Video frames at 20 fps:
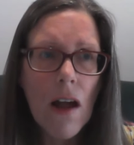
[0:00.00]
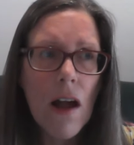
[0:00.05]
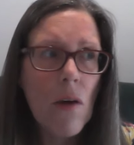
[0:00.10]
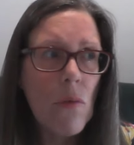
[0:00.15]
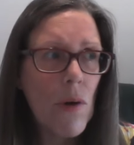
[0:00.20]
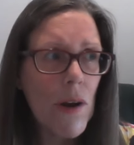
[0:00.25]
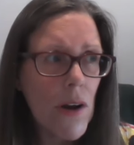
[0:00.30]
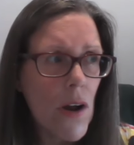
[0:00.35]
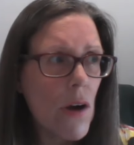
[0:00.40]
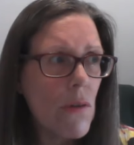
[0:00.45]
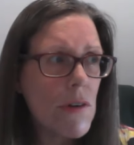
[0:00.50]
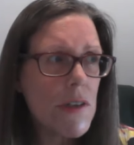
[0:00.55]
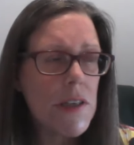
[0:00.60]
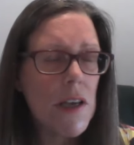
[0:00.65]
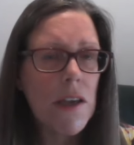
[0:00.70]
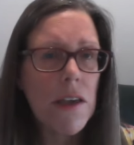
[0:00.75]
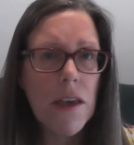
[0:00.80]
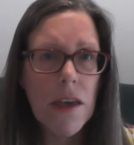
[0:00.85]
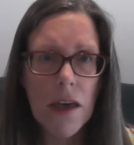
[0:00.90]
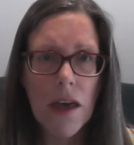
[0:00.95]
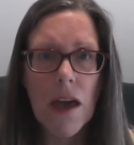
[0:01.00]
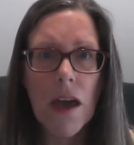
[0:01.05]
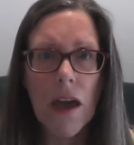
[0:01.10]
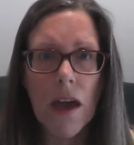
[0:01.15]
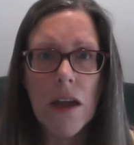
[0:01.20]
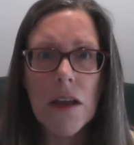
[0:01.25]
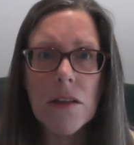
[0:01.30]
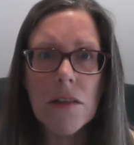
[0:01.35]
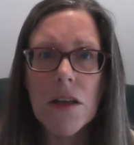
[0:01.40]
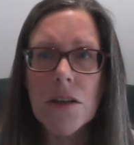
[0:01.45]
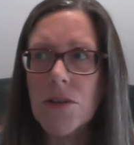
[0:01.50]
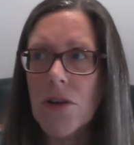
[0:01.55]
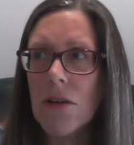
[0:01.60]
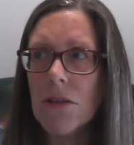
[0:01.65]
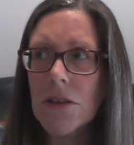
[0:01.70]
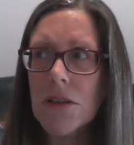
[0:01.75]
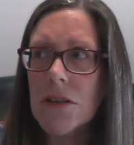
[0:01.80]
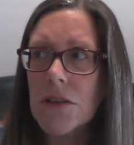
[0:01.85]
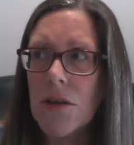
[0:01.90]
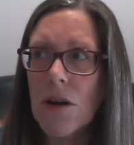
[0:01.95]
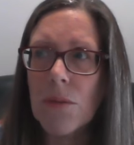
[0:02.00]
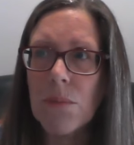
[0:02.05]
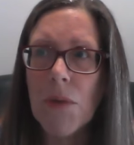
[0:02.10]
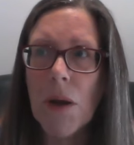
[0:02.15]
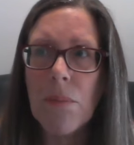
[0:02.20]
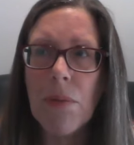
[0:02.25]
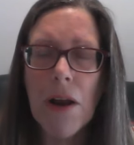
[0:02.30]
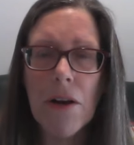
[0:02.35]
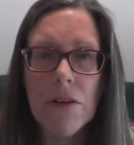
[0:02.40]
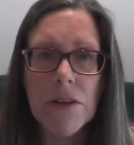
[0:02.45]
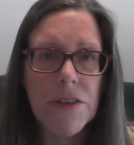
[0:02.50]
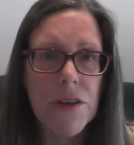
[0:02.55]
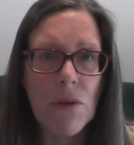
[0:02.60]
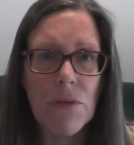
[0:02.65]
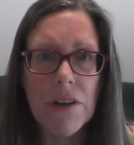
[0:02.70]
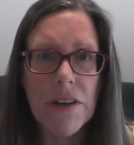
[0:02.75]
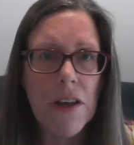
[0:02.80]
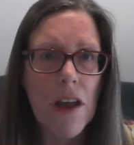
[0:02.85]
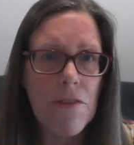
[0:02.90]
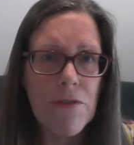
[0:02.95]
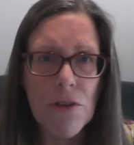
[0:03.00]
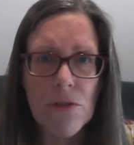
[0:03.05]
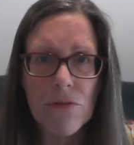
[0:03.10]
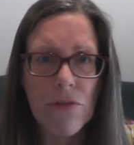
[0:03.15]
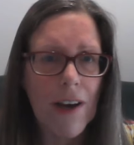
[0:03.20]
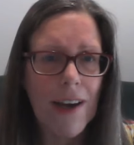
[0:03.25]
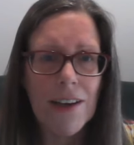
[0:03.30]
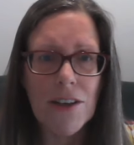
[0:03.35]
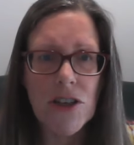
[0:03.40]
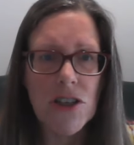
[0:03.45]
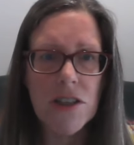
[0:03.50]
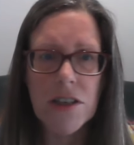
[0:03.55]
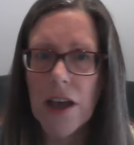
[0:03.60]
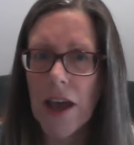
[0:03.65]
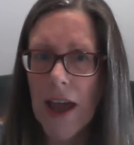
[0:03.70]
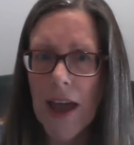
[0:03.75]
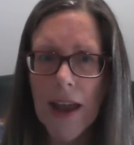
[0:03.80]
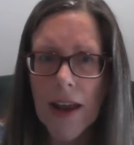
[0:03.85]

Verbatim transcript: When I was a kid, the doctors told my parents I would never reach 10.